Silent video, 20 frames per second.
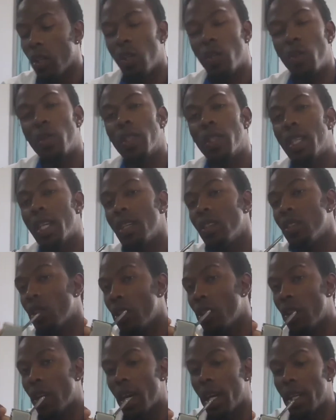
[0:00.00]
you will tend to
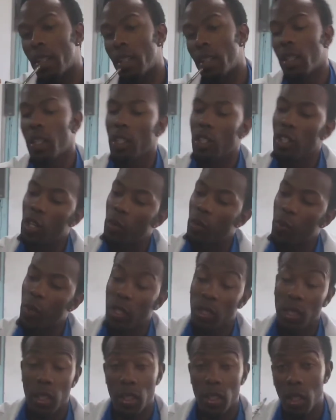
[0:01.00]
look at your
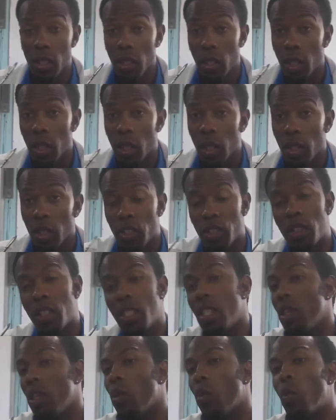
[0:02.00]
processor to
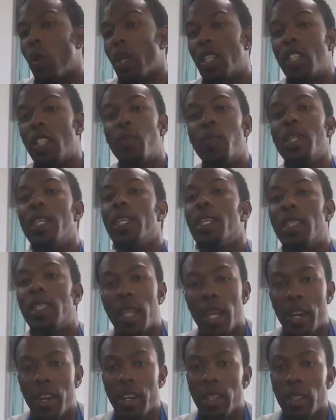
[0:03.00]
see what speed it
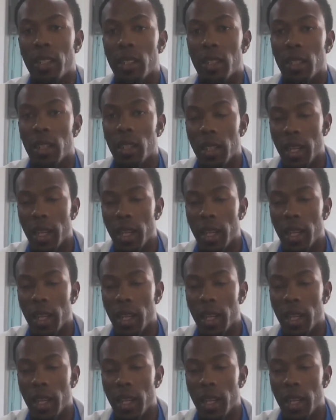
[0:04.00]
carries.